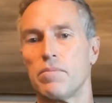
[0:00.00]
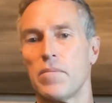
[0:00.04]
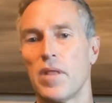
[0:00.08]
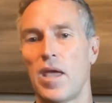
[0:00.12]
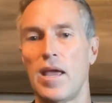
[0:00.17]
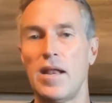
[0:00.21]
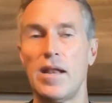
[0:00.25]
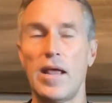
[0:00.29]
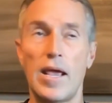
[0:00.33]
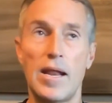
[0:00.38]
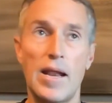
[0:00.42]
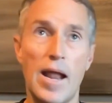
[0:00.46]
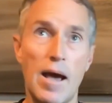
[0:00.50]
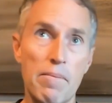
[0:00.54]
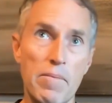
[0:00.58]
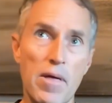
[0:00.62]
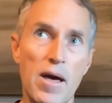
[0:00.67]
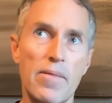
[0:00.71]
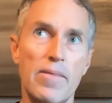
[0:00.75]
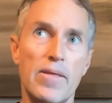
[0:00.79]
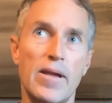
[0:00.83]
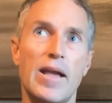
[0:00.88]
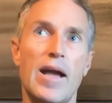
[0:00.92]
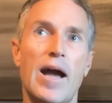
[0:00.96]
And I'm
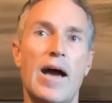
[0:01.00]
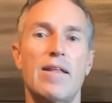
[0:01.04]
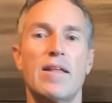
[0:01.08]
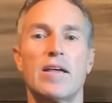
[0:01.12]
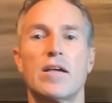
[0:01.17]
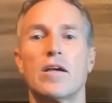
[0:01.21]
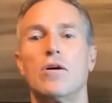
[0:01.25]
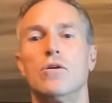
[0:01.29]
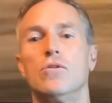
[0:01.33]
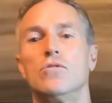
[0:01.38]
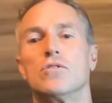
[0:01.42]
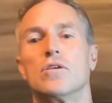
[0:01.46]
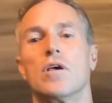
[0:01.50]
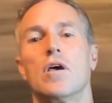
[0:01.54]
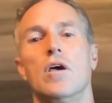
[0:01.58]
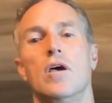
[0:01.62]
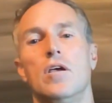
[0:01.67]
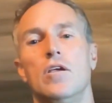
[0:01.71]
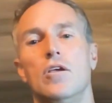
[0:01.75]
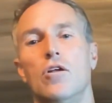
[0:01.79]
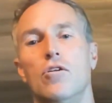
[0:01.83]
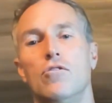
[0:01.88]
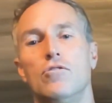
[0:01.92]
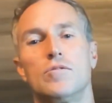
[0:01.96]
not the guy that goes,
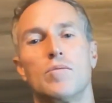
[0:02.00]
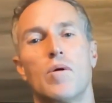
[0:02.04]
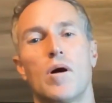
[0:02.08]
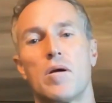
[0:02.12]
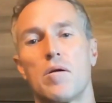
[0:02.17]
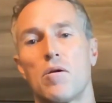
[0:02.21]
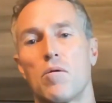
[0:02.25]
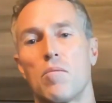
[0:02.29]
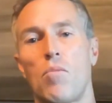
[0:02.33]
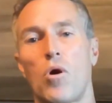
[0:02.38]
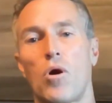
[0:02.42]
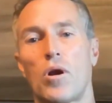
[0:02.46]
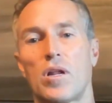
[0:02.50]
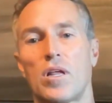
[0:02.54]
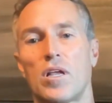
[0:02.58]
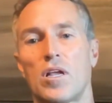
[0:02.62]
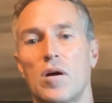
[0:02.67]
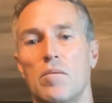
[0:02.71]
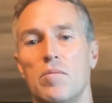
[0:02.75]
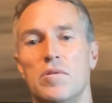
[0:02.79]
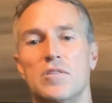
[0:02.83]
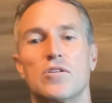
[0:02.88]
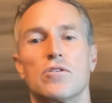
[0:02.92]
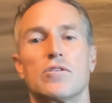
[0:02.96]
these marketing
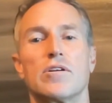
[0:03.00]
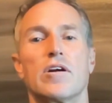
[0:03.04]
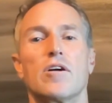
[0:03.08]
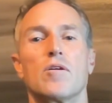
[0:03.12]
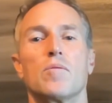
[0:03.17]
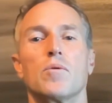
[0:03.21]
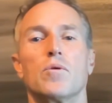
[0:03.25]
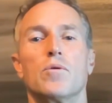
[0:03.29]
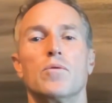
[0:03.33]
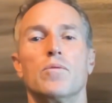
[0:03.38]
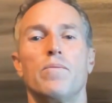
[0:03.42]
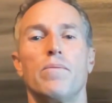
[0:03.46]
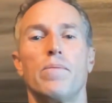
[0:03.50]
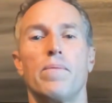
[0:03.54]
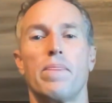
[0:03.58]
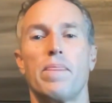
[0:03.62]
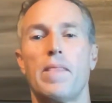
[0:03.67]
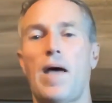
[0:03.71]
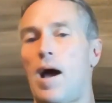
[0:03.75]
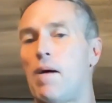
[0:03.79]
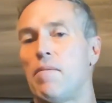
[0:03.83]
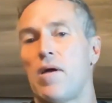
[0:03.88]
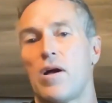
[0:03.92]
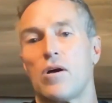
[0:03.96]
companies are terrible.
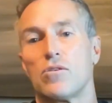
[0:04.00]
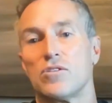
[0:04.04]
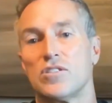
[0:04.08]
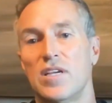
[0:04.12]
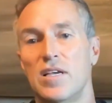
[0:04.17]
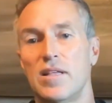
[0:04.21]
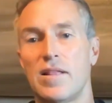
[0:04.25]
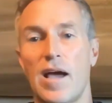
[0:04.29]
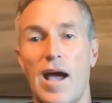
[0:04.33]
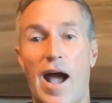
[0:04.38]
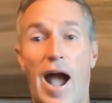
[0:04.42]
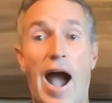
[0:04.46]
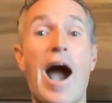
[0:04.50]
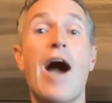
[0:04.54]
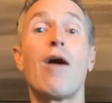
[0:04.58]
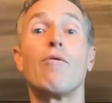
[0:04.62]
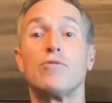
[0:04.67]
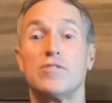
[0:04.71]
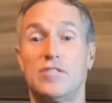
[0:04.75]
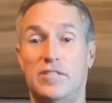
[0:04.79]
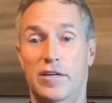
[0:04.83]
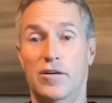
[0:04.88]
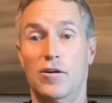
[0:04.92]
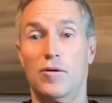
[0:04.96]
I'm not going to say that. I
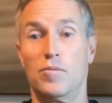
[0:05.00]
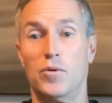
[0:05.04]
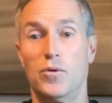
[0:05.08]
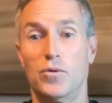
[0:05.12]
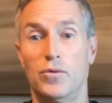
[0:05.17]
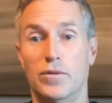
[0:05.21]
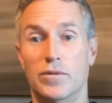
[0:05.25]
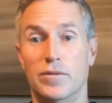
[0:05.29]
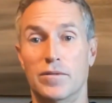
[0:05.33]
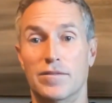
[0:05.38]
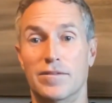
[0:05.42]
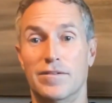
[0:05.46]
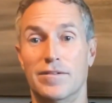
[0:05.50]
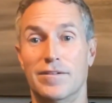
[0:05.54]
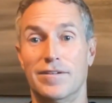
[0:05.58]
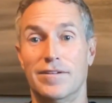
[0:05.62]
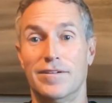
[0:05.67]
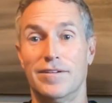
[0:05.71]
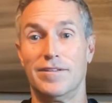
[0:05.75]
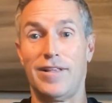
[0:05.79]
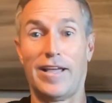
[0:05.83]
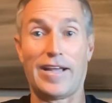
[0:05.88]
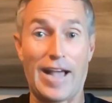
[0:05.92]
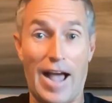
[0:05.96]
was terrible.
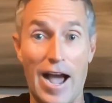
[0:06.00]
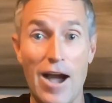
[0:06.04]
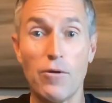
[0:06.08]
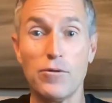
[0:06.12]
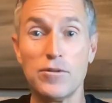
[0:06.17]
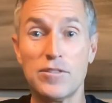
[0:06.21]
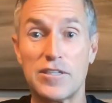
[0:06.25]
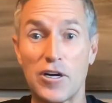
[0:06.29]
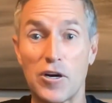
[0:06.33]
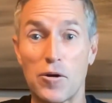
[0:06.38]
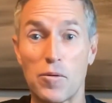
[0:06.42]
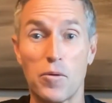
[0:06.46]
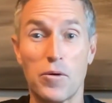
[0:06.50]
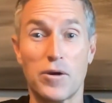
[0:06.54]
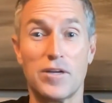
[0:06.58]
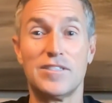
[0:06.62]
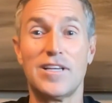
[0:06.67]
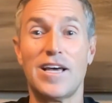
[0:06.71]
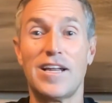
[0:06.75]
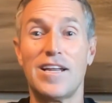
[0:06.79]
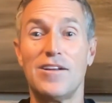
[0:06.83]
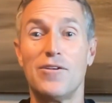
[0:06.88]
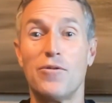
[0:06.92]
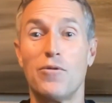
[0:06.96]
Like I was terrible because
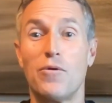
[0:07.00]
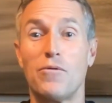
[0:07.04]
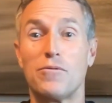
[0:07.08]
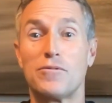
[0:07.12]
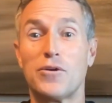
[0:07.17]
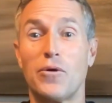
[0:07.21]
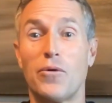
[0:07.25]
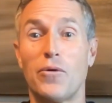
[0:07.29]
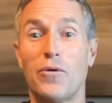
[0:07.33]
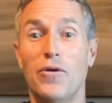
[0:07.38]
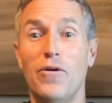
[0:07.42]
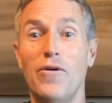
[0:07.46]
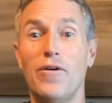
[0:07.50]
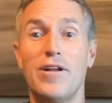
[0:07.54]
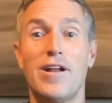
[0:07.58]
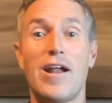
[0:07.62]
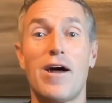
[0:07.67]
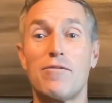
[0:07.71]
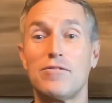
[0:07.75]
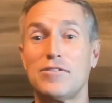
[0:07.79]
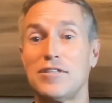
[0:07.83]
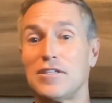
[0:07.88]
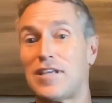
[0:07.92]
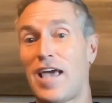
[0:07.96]
I didn't know what was going on. And I
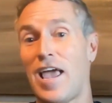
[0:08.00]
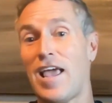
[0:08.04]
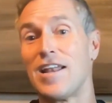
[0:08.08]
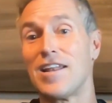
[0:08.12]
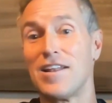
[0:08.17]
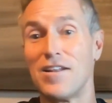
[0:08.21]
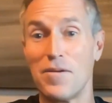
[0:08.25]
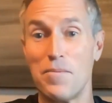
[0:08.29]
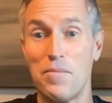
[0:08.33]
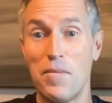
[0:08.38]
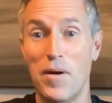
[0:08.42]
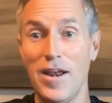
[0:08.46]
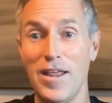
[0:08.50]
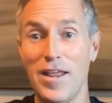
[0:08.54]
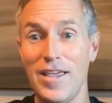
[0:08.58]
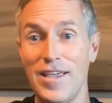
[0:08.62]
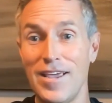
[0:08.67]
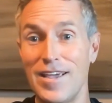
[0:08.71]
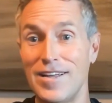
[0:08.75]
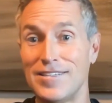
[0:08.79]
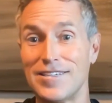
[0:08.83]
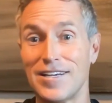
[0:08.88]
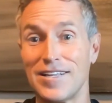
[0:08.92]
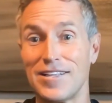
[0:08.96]
was just handing them money
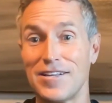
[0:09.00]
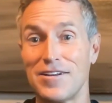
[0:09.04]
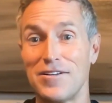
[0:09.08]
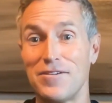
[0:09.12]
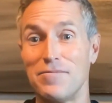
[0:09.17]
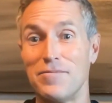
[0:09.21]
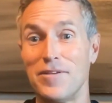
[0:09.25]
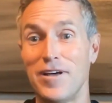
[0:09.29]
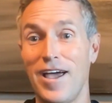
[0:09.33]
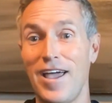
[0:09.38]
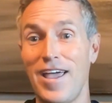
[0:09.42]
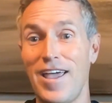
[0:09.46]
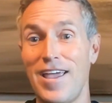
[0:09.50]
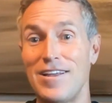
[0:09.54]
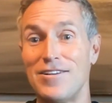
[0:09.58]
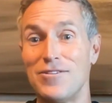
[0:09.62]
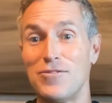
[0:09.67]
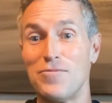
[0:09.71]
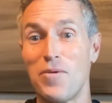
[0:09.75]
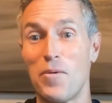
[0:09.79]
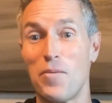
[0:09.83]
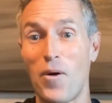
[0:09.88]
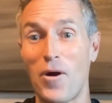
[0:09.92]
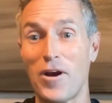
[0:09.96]
and telling them to, hey, do
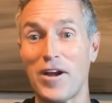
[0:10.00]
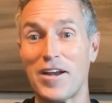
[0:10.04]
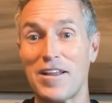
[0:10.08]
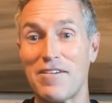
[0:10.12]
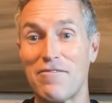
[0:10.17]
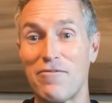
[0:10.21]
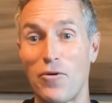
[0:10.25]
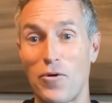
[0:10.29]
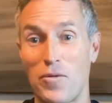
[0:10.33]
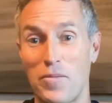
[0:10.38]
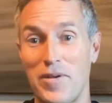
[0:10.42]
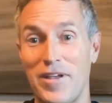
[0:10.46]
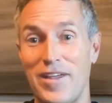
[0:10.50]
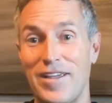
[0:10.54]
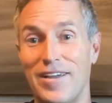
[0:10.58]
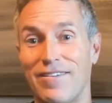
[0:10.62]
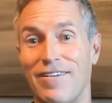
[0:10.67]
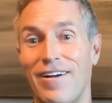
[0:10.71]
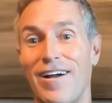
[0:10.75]
my marketing for me.